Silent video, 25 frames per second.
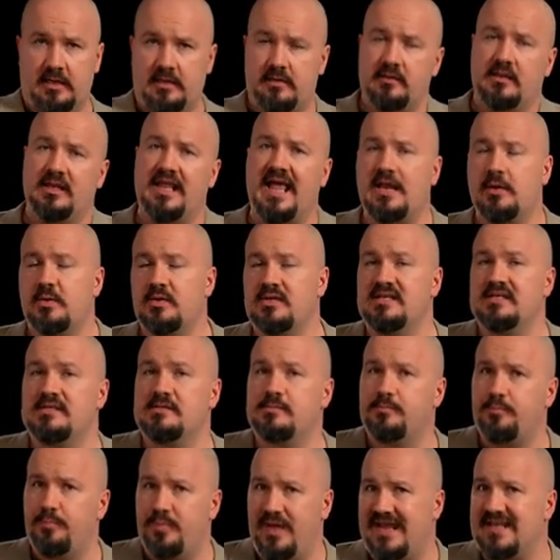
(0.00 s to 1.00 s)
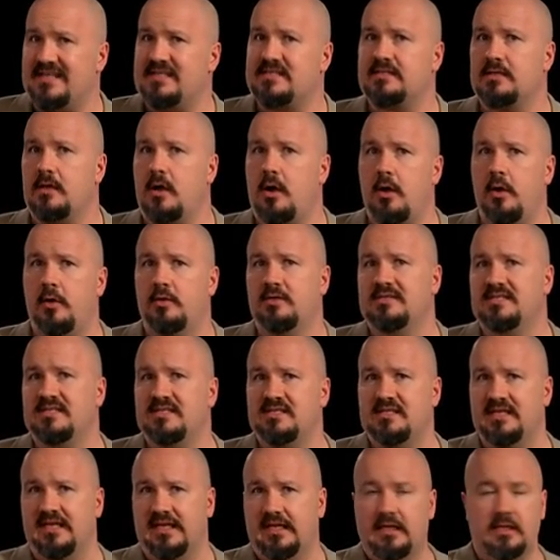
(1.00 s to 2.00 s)
other languages based on
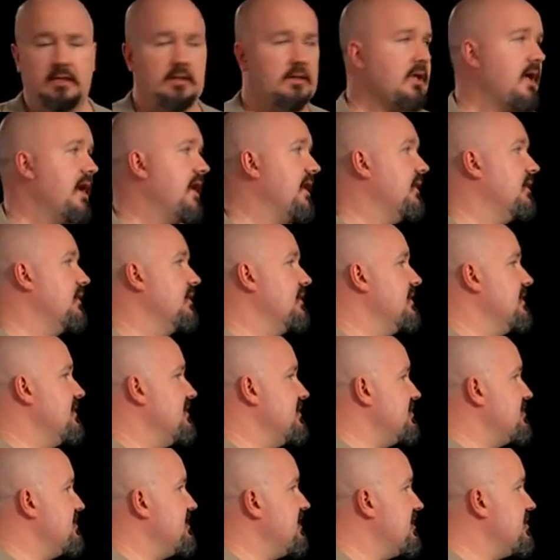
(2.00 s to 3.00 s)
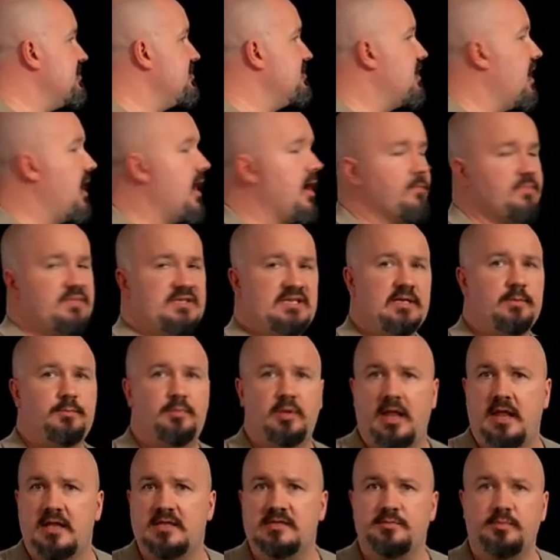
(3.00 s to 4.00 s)
C, like C#, C++,
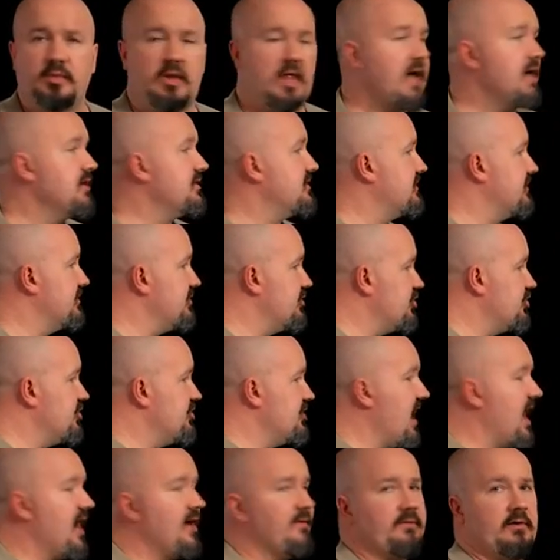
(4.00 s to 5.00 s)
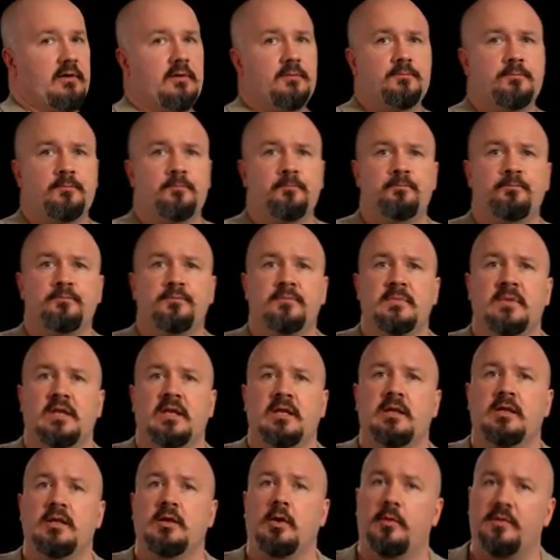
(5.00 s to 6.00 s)
and Java,
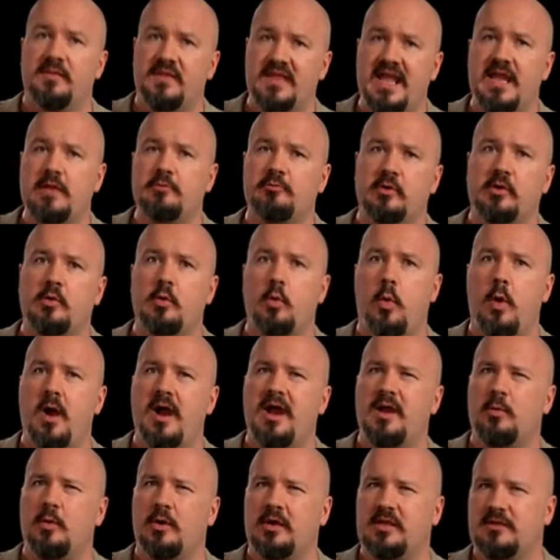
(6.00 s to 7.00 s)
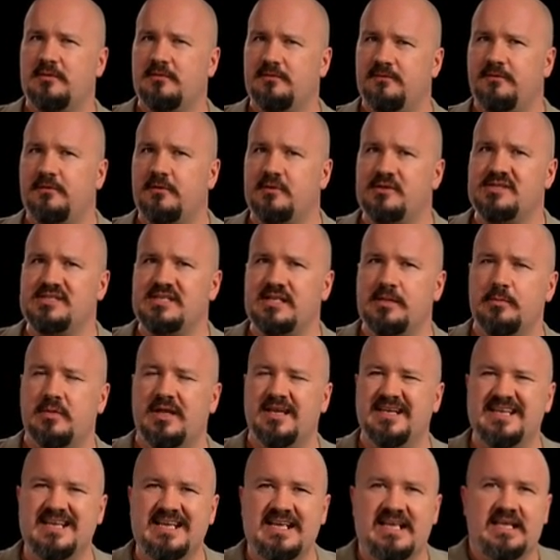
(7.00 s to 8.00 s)
they require what can first seem
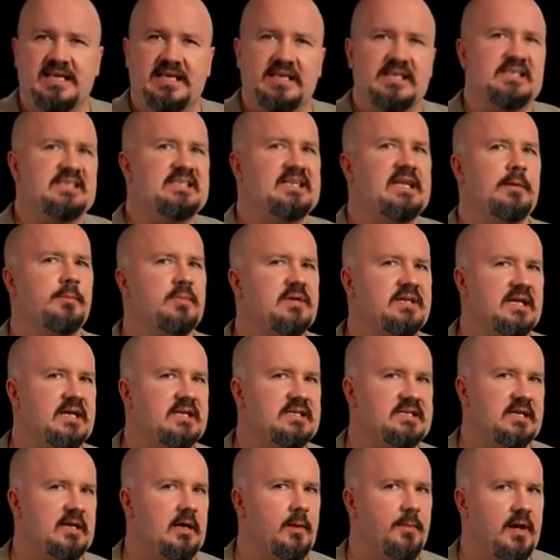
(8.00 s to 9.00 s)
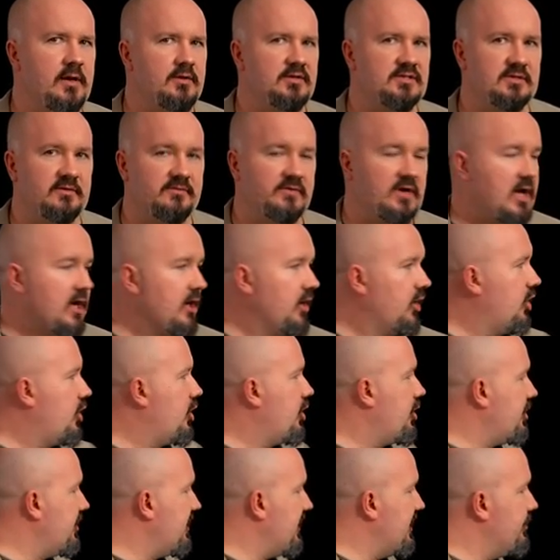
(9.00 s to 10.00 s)
like intimidating amounts of
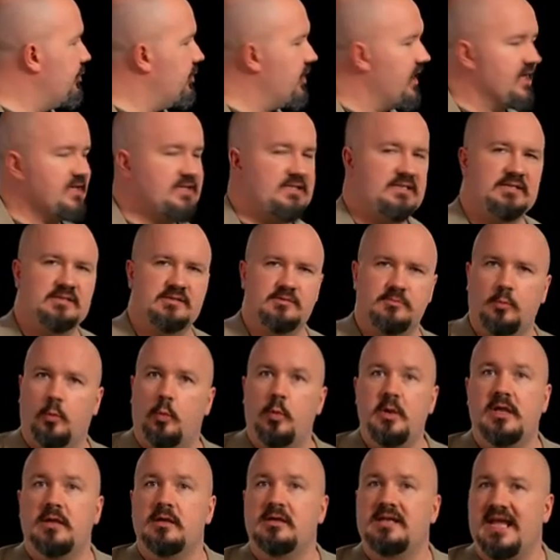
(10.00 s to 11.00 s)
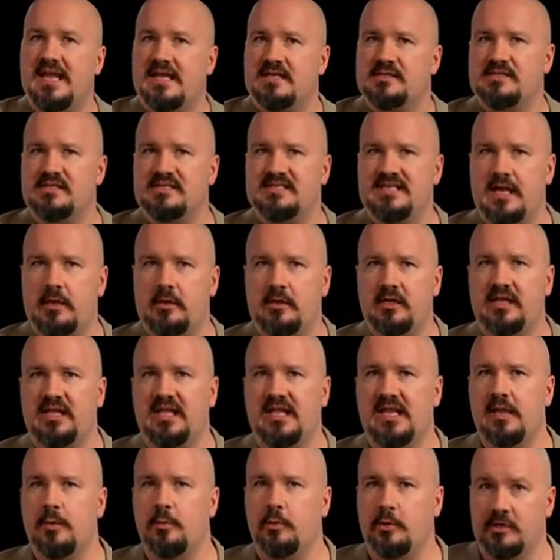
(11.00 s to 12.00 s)
curly braces and weird esoteric
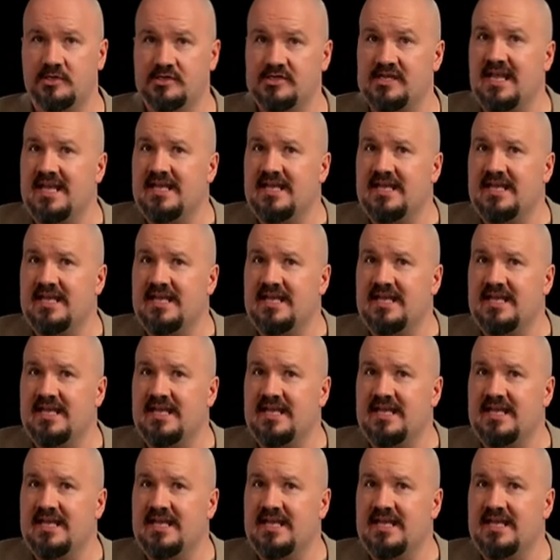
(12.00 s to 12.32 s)
keywords